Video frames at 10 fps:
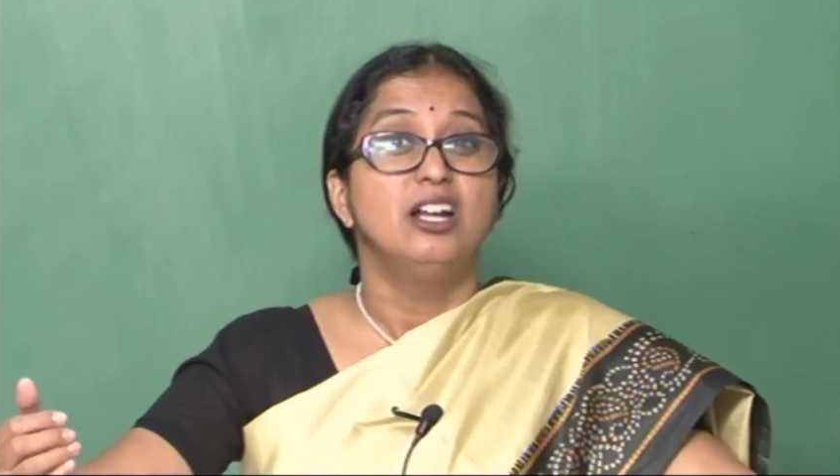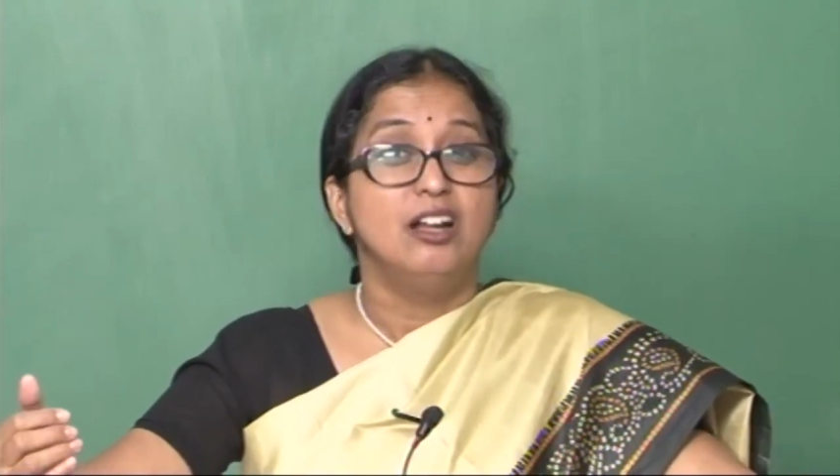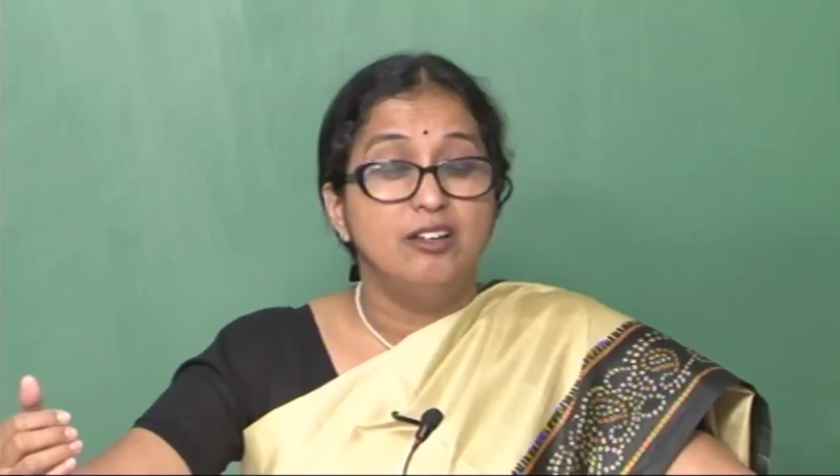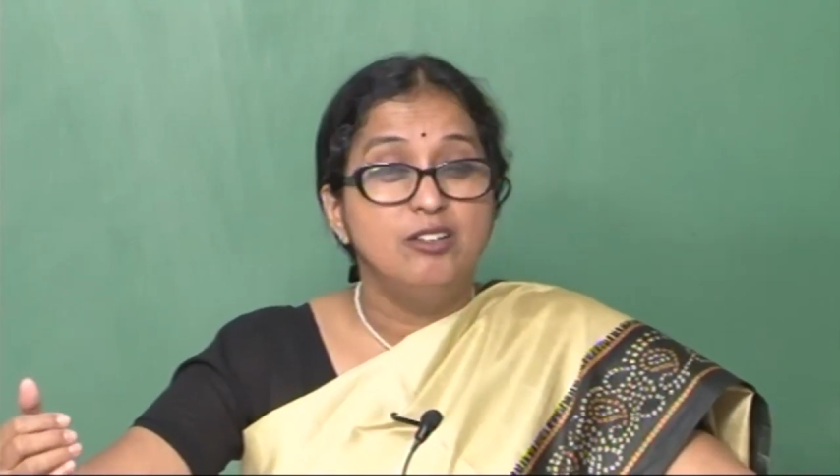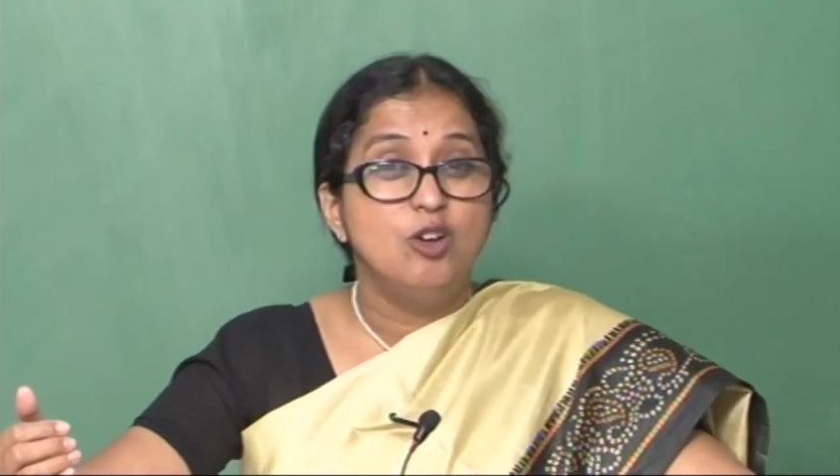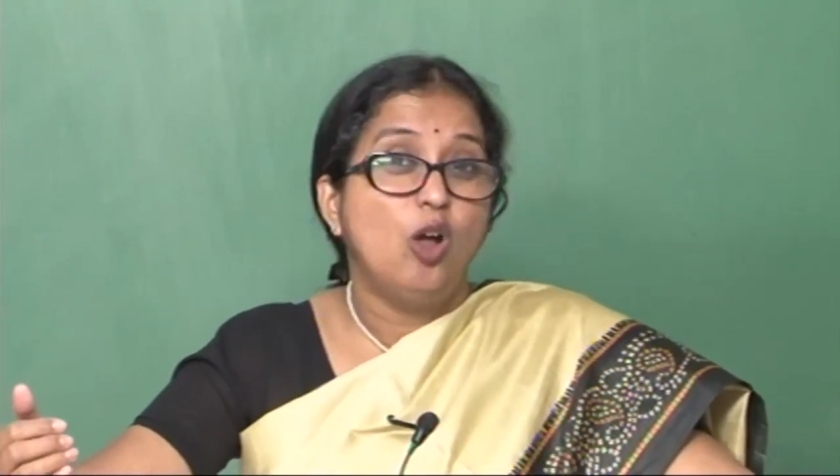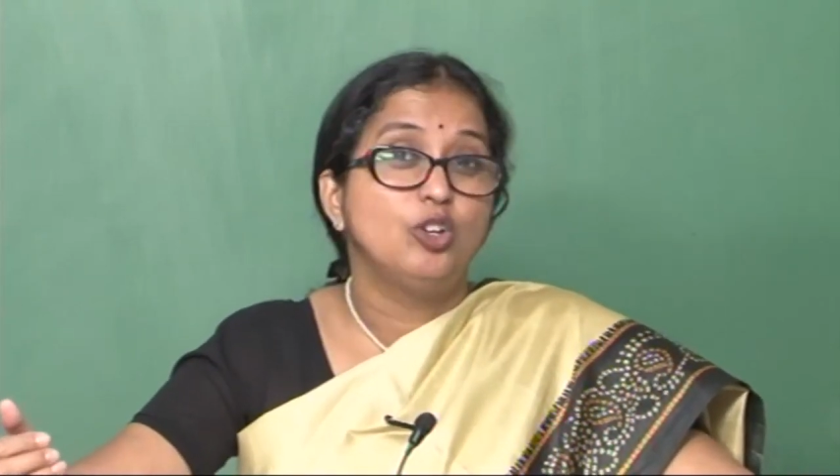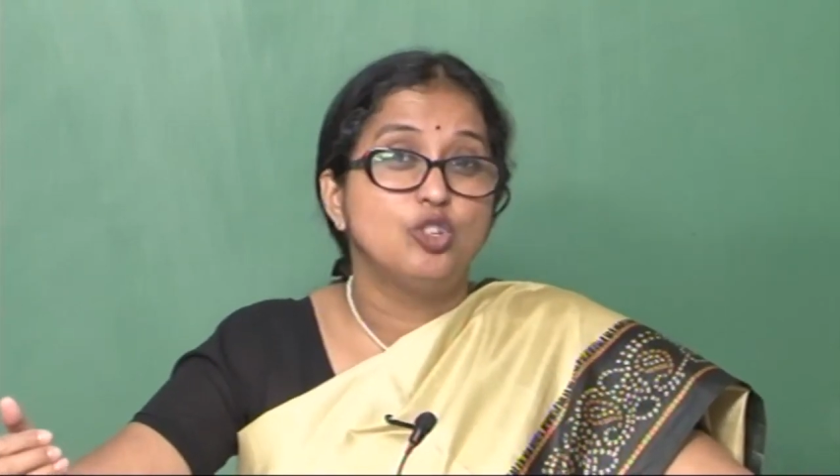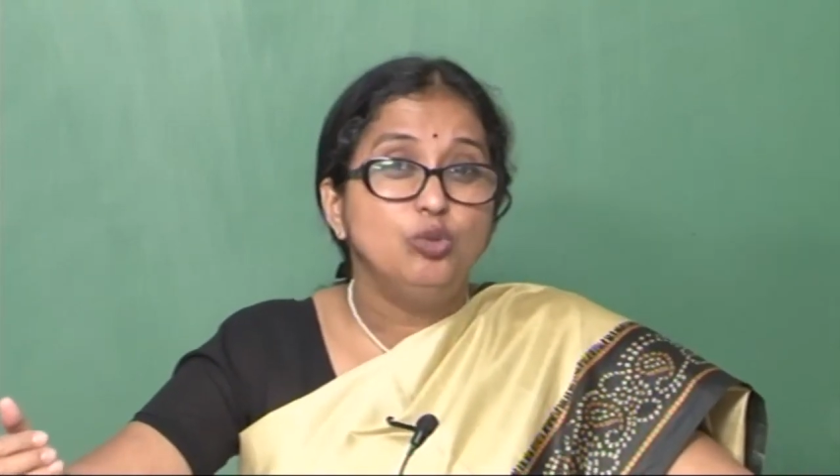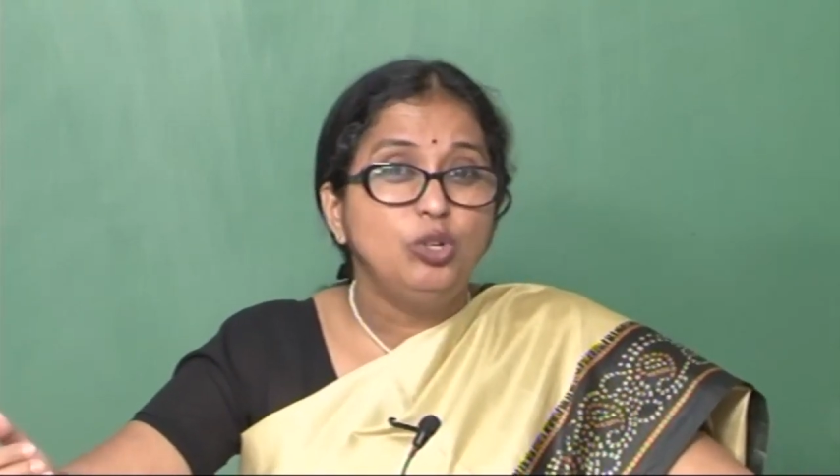uh,
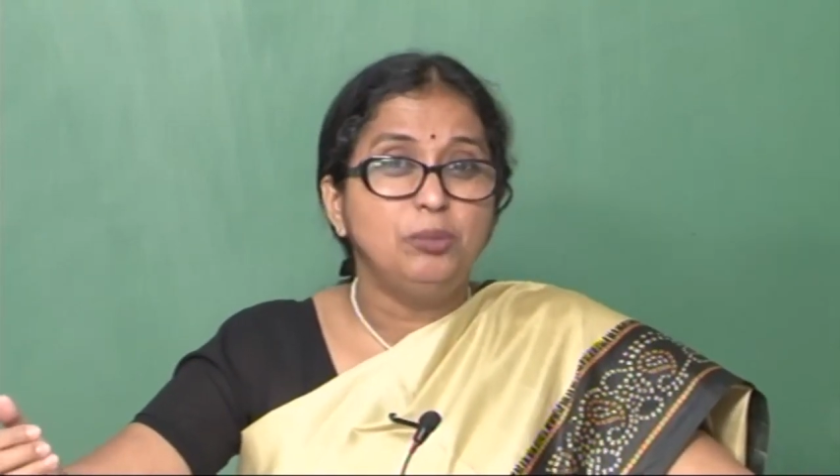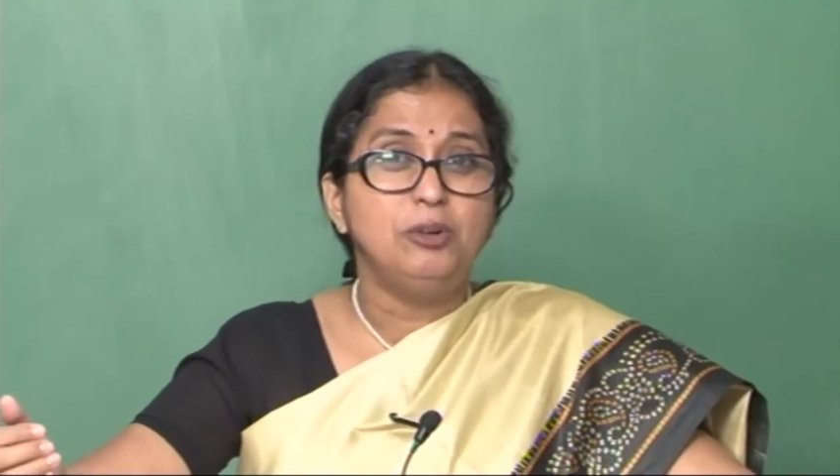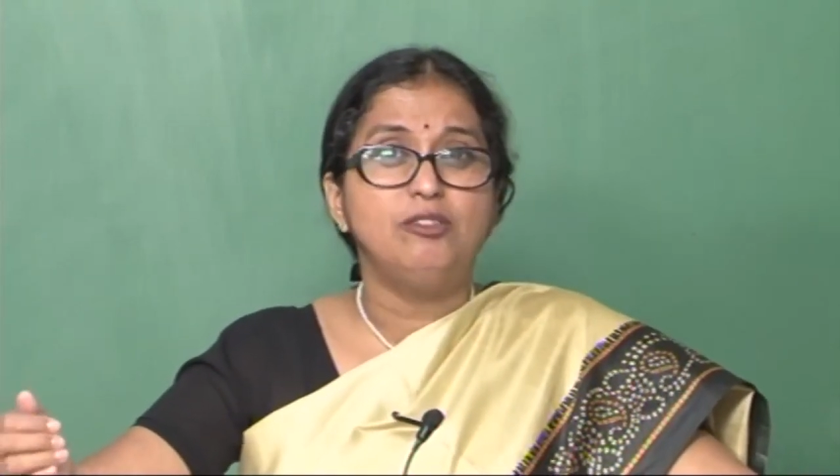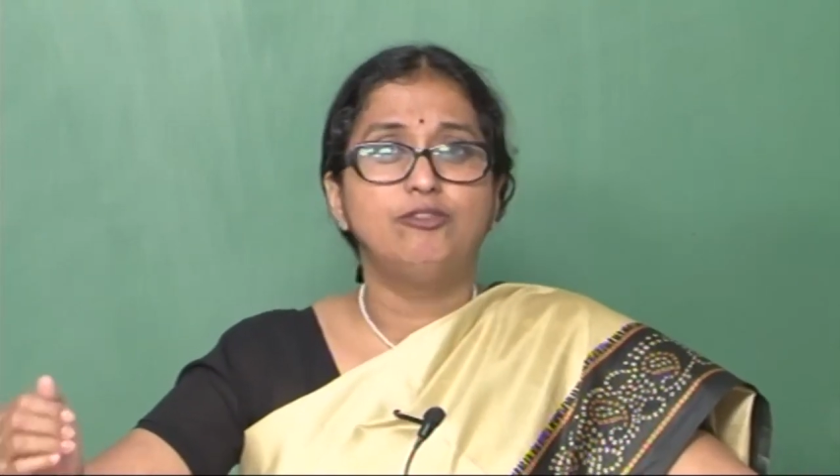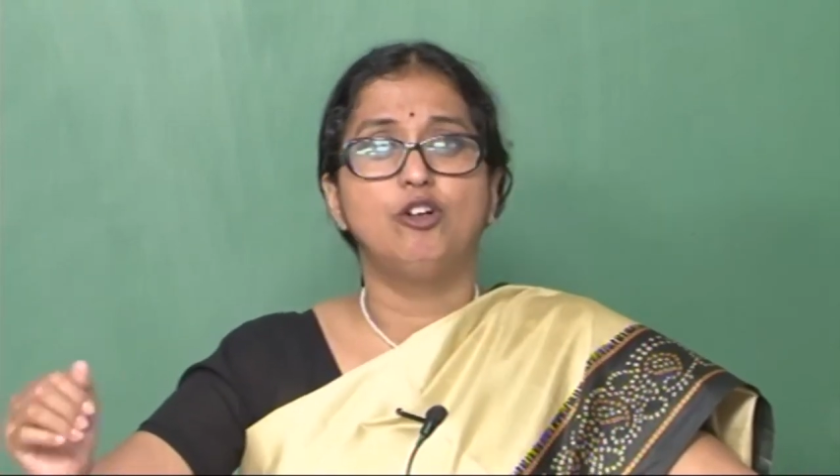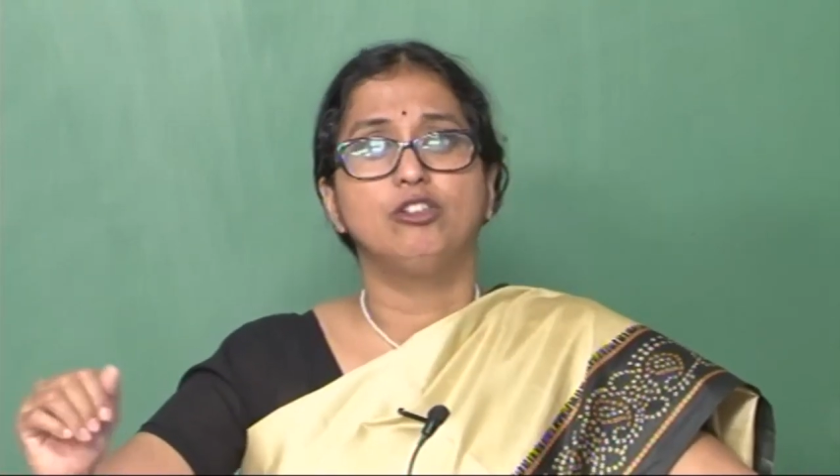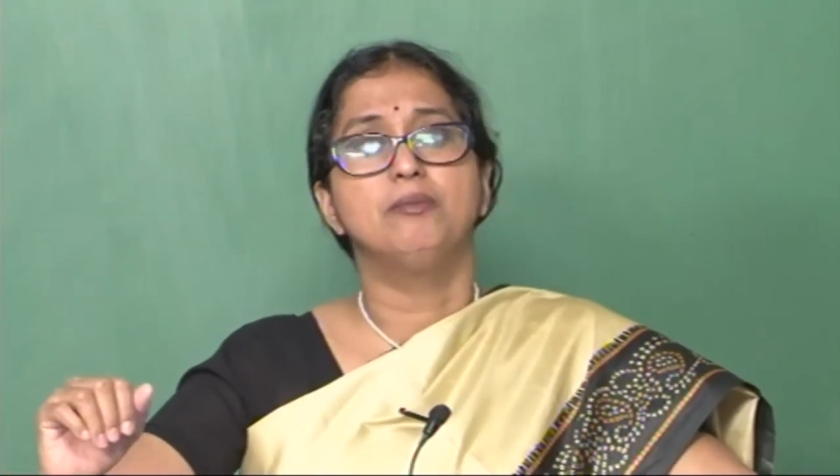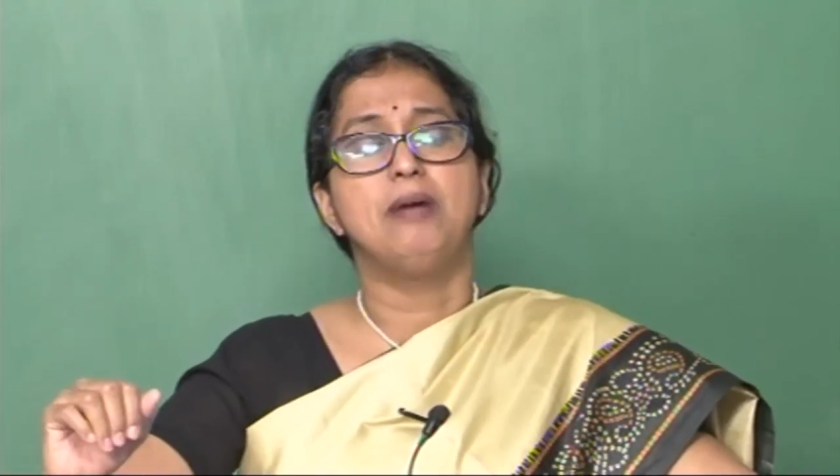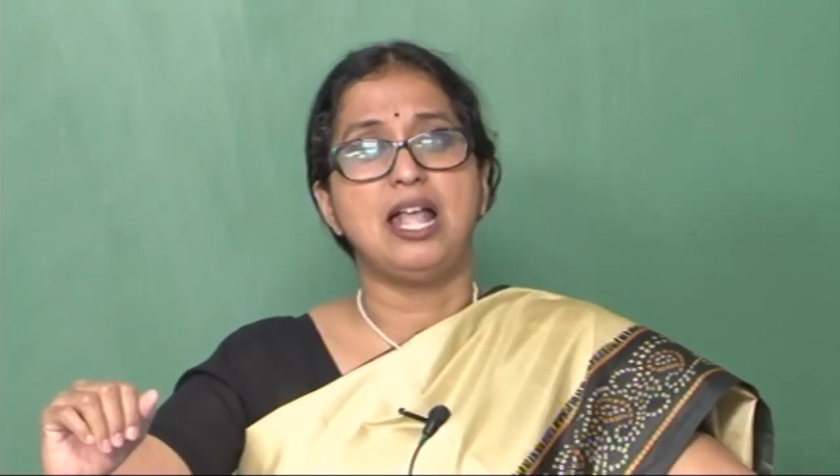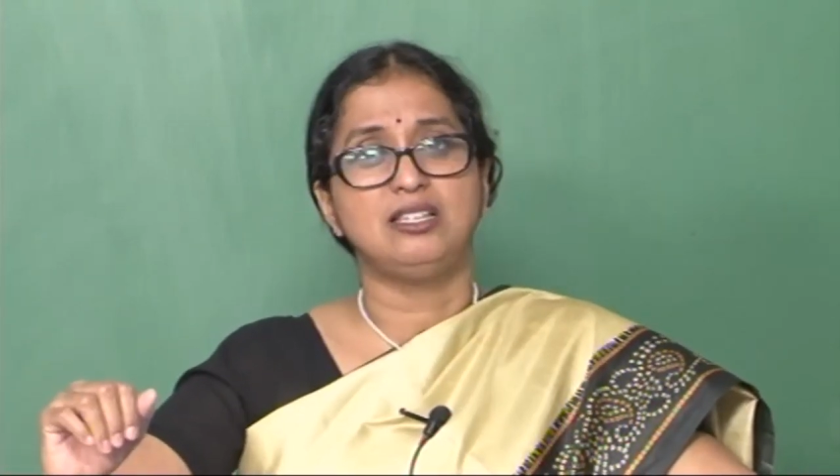not suitable for
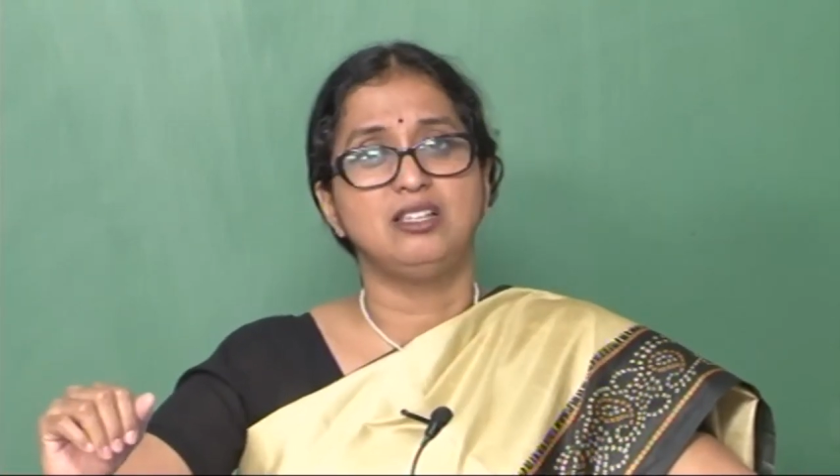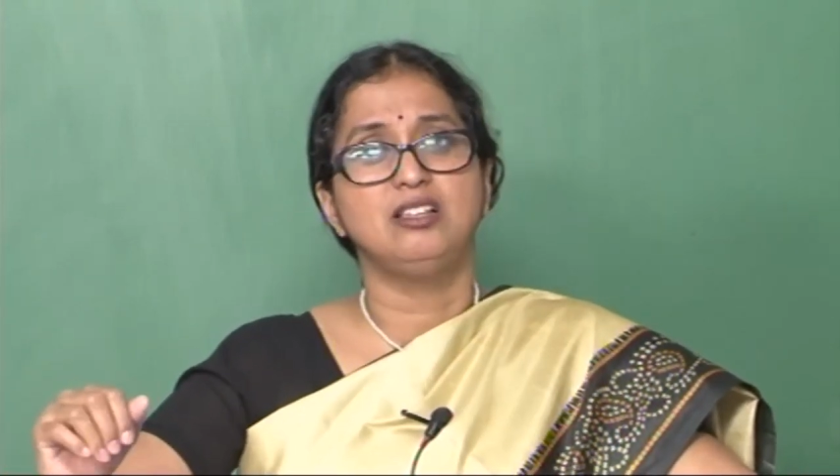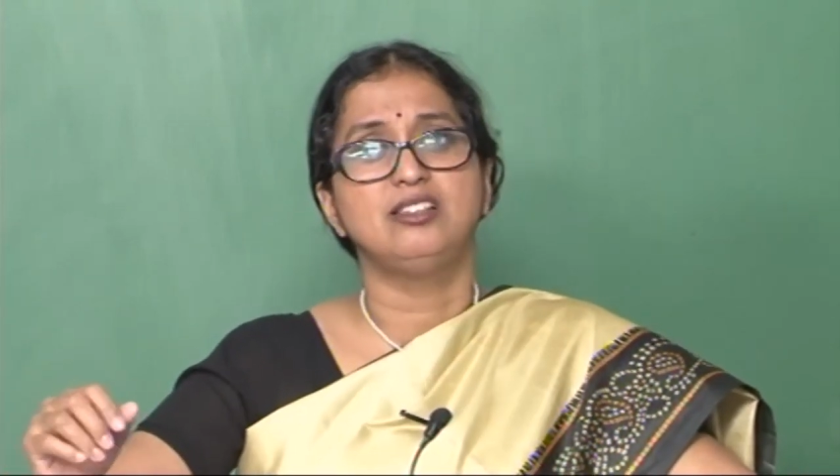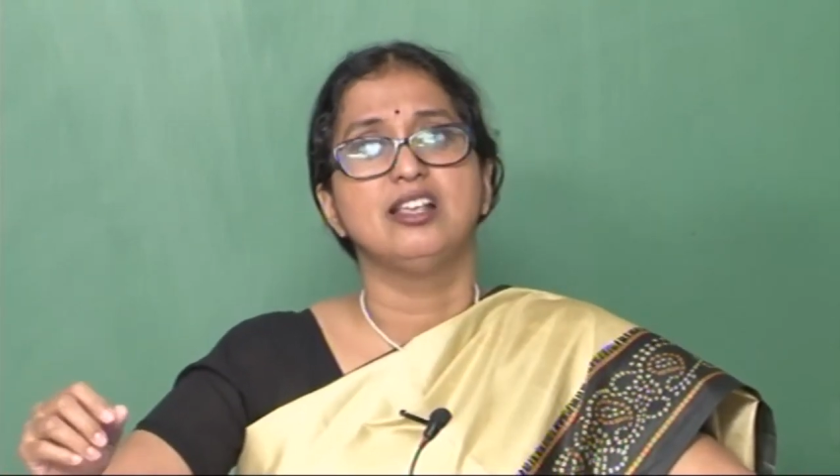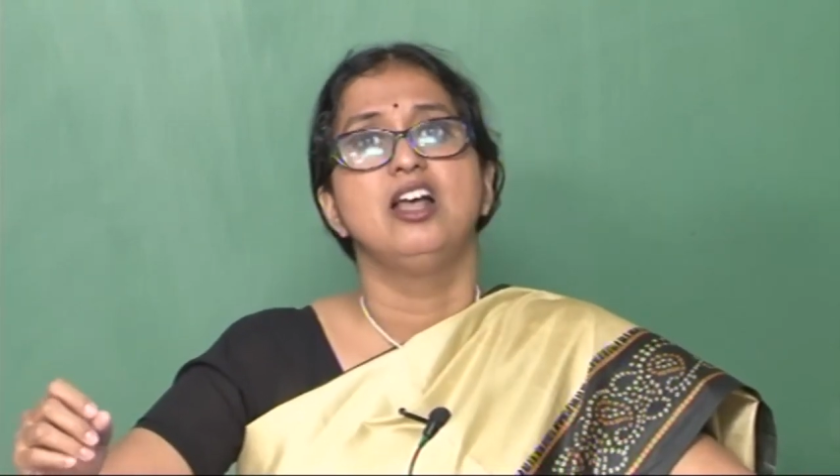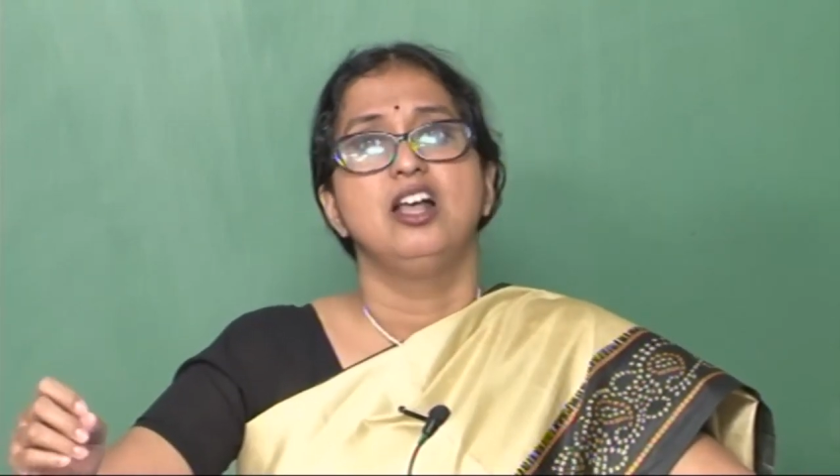the masses,